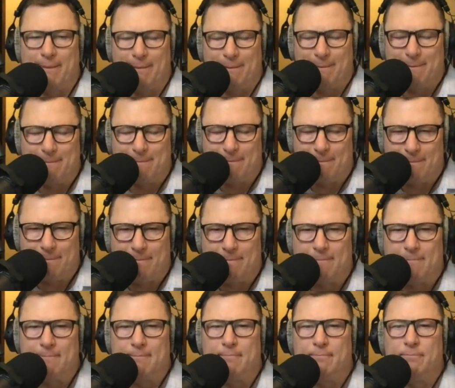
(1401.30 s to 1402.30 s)

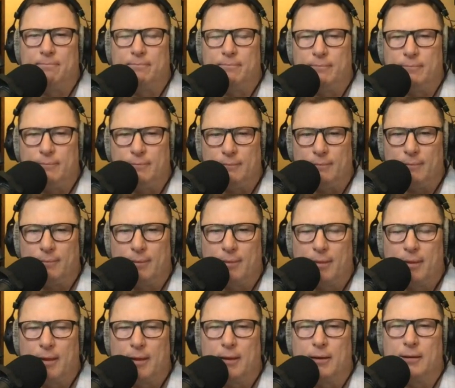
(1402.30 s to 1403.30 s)

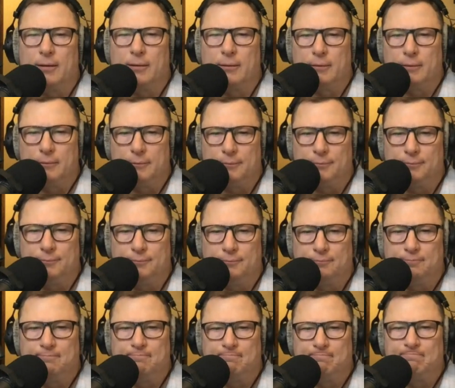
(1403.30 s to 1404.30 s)

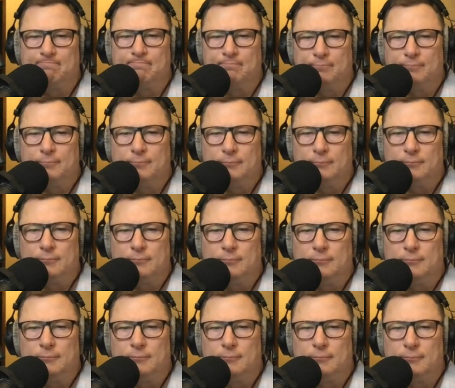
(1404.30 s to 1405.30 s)

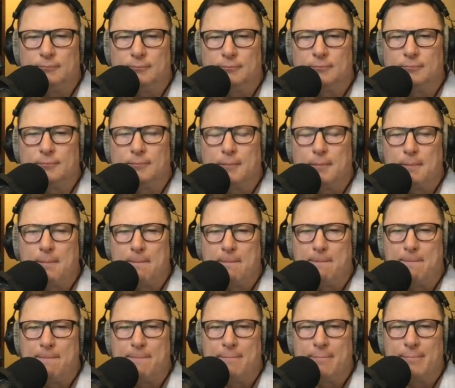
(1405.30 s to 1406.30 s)

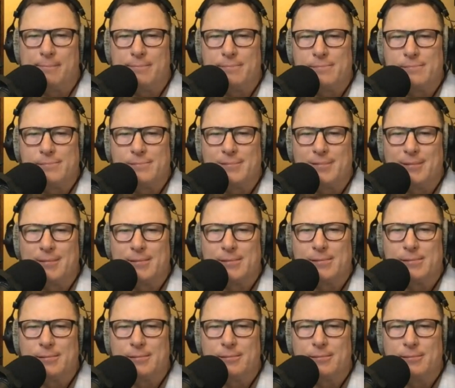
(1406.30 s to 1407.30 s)

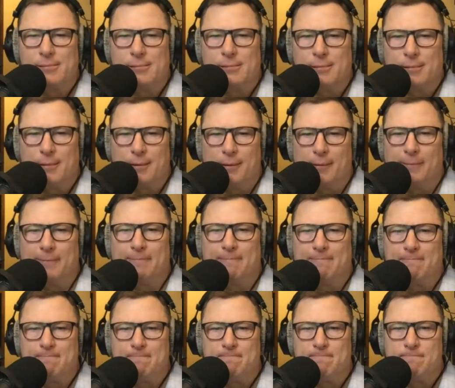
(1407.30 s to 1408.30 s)

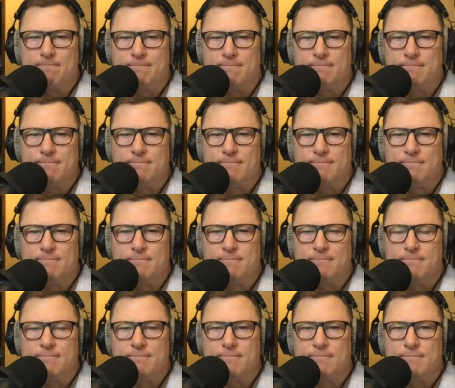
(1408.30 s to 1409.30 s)
[no speech]